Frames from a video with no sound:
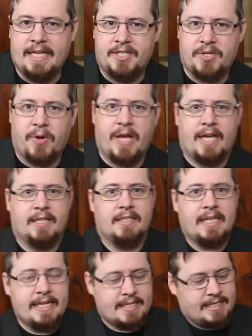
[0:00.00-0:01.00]
And so
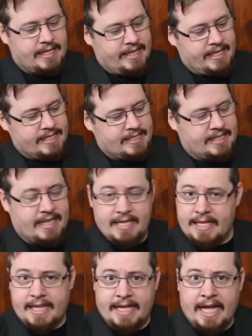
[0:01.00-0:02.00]
unless this
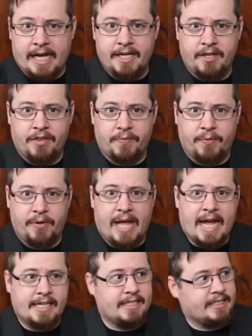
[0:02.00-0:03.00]
thing that they're cutting through
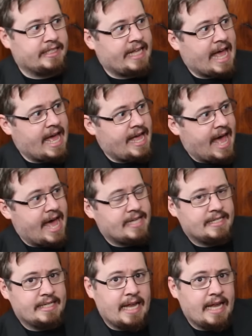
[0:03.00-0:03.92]
actually has